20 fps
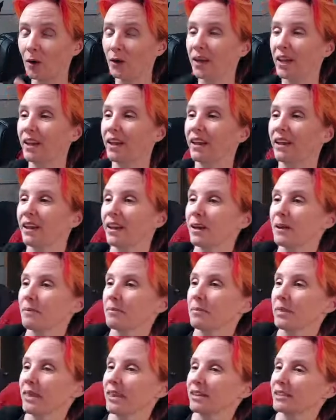Okay,
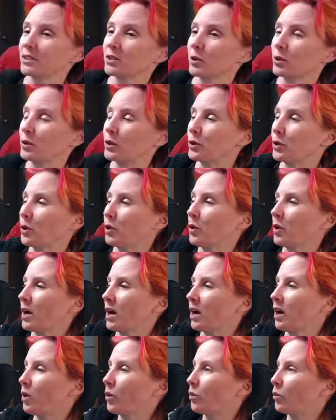so you know
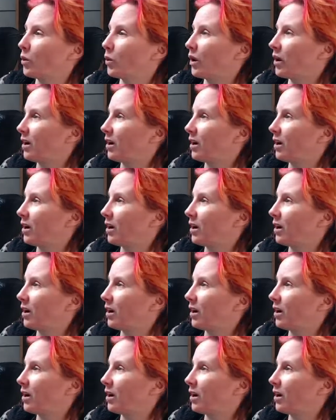how